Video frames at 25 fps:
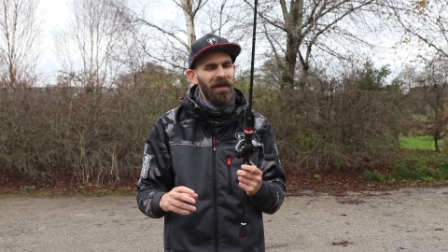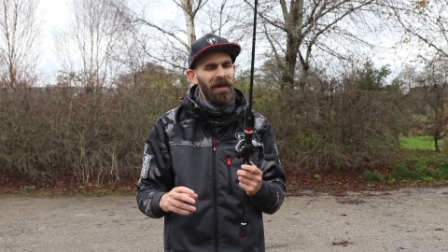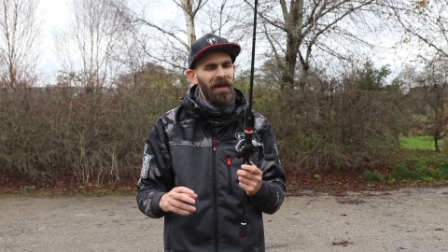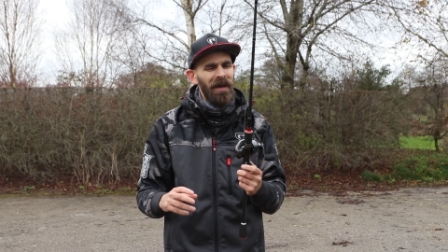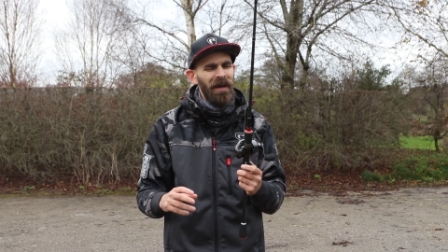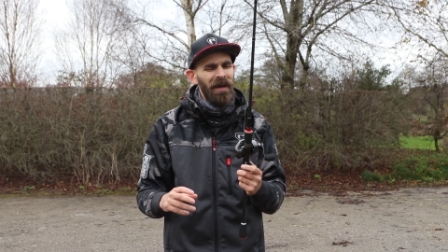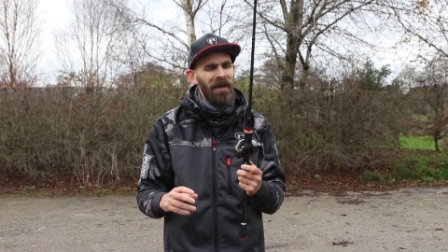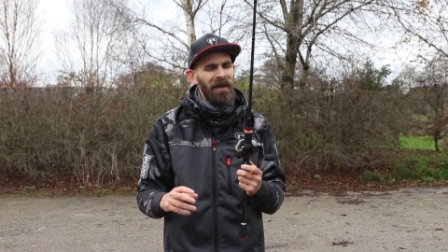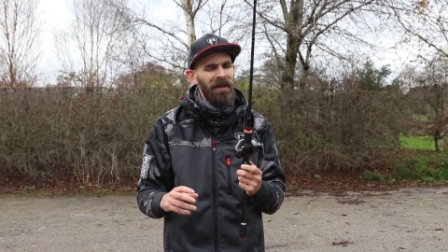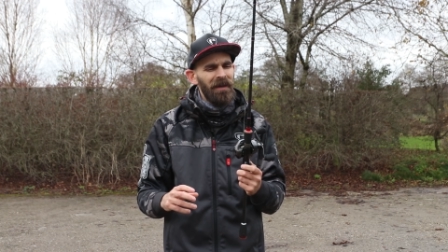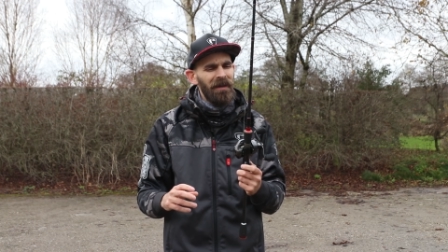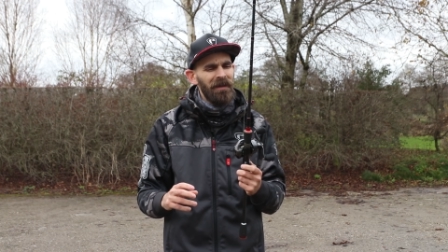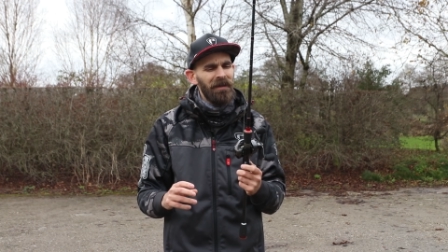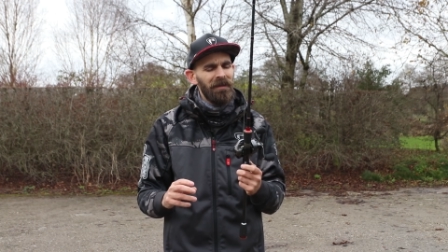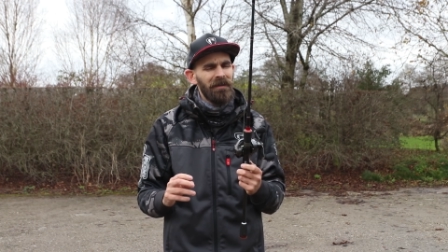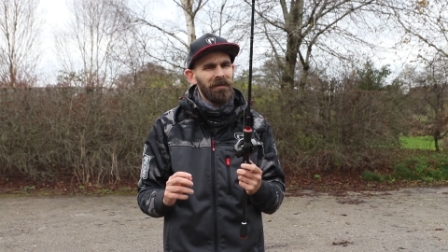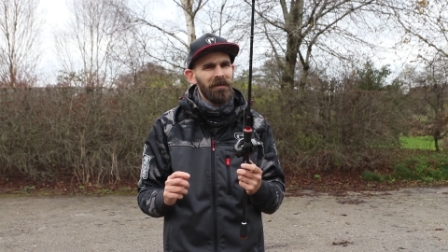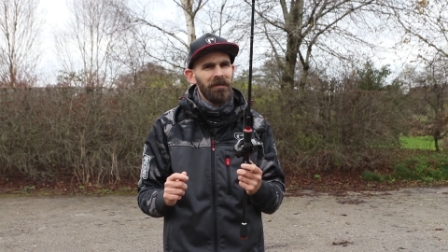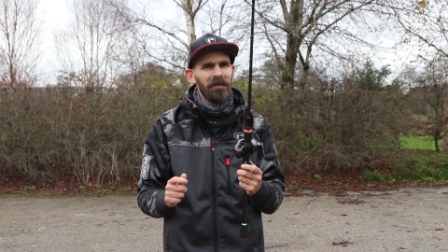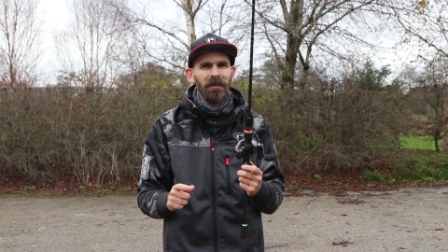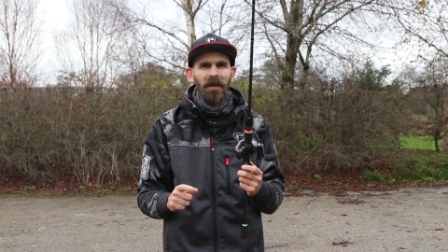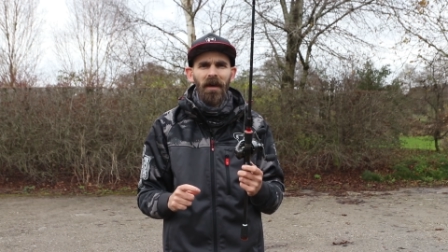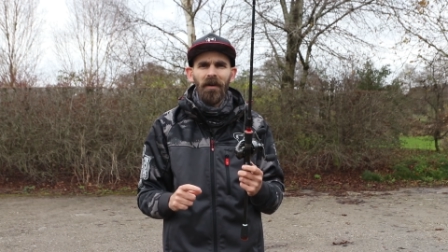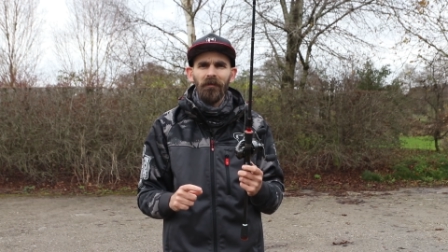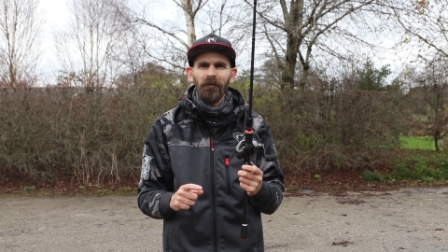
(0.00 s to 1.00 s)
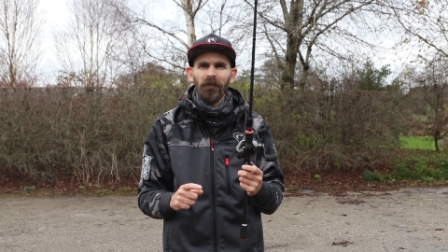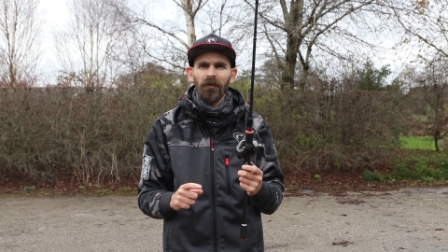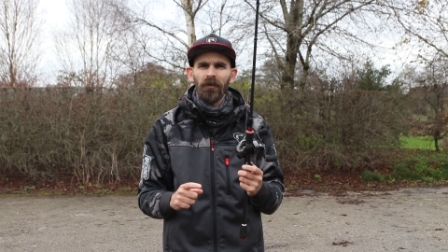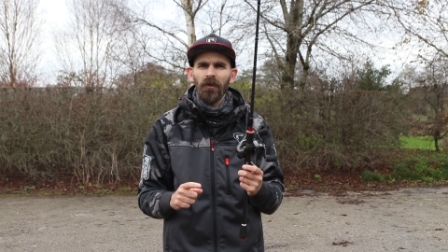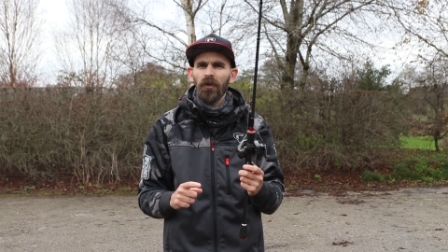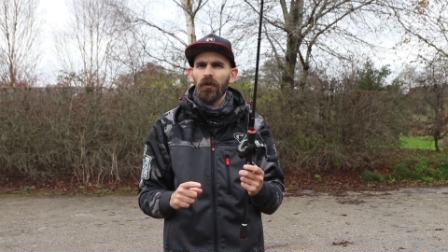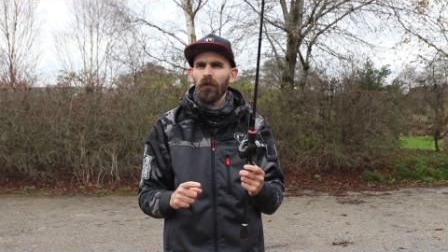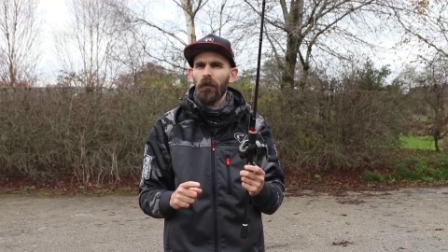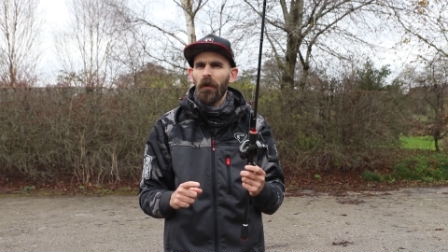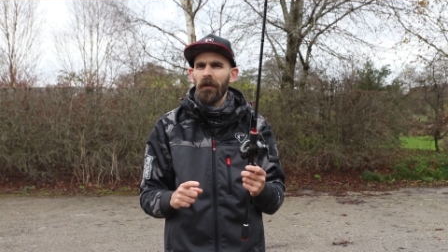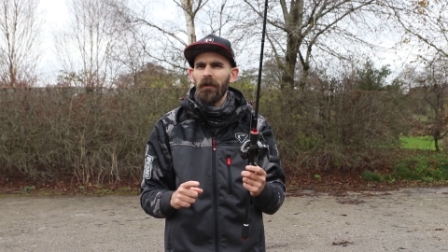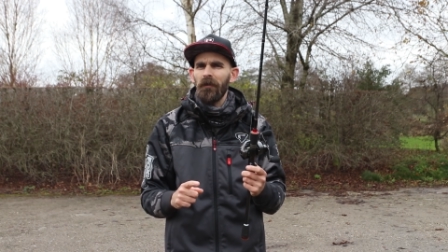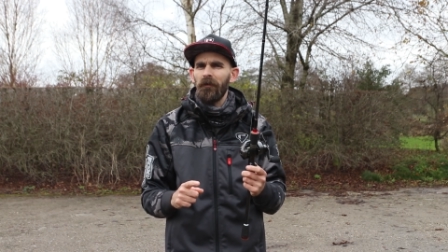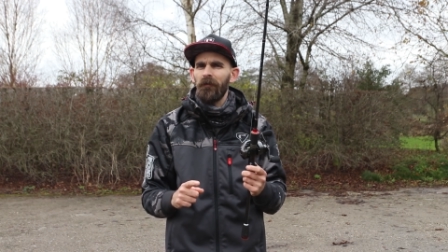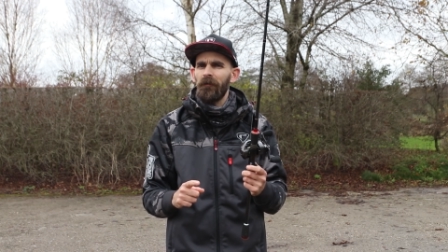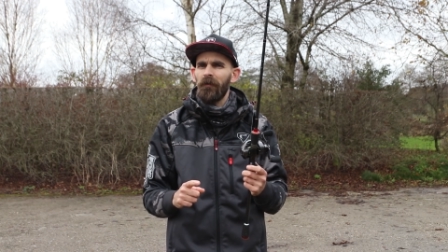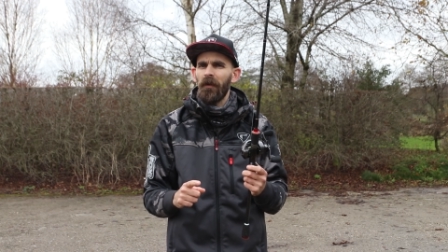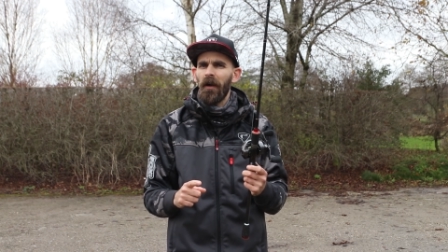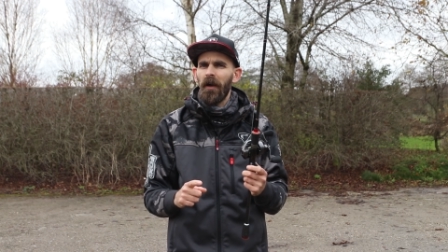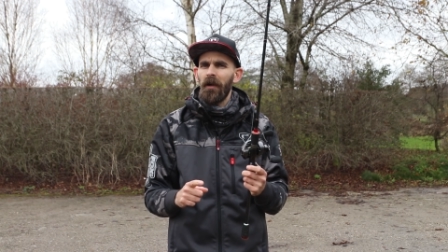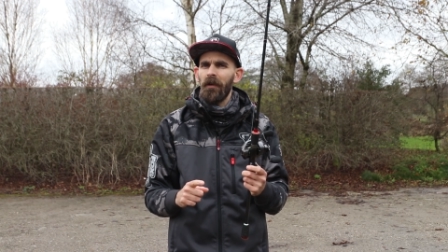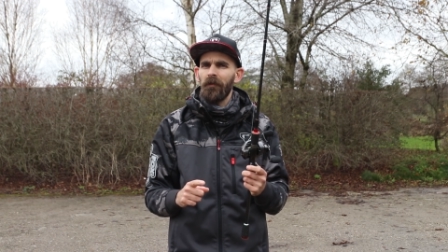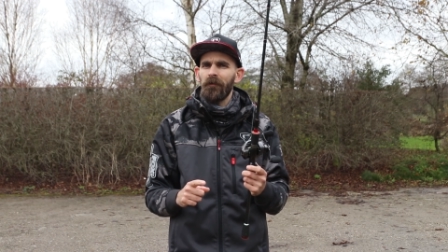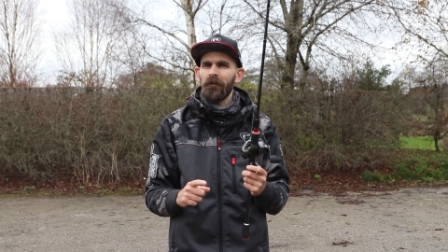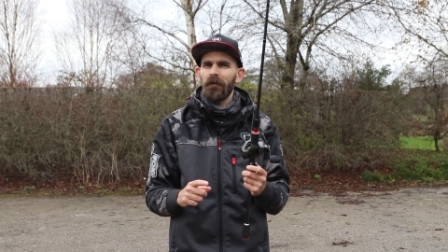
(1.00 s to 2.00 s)
a 7 to
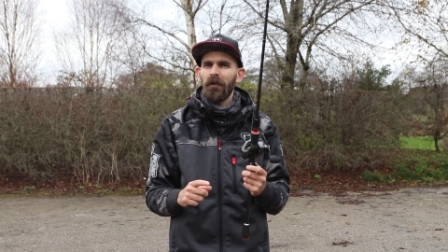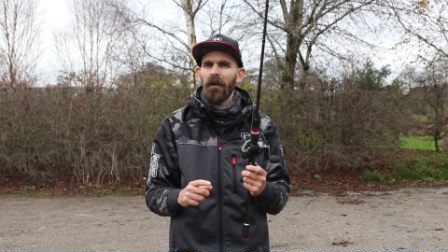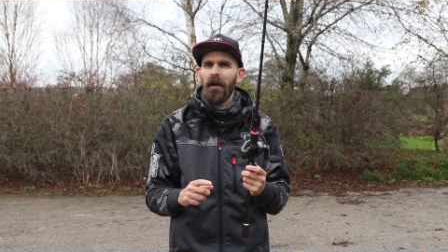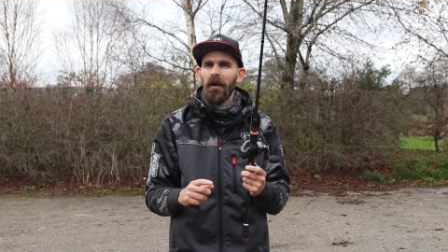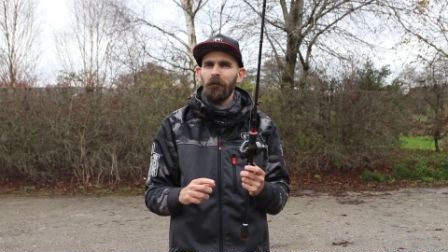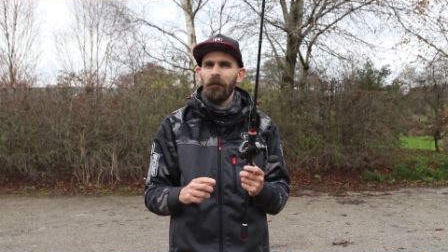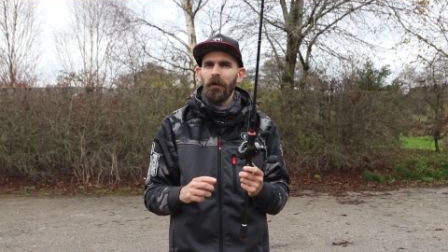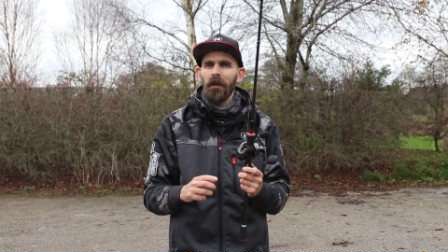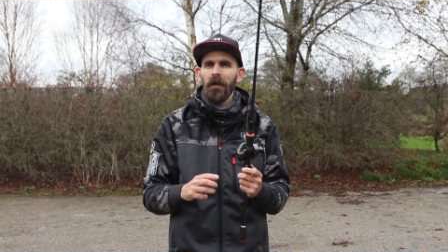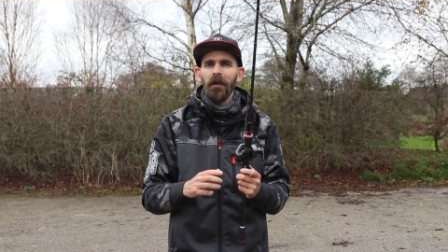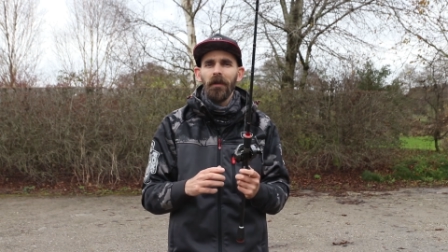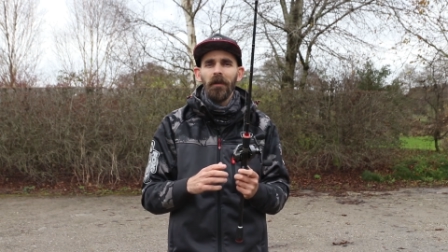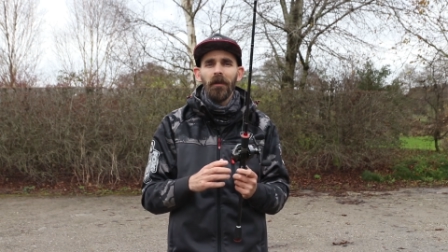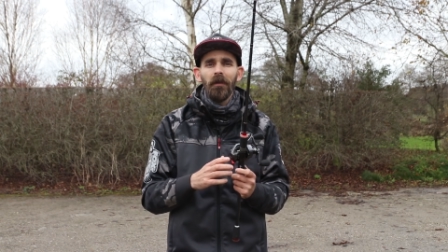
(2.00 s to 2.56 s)
25 gram.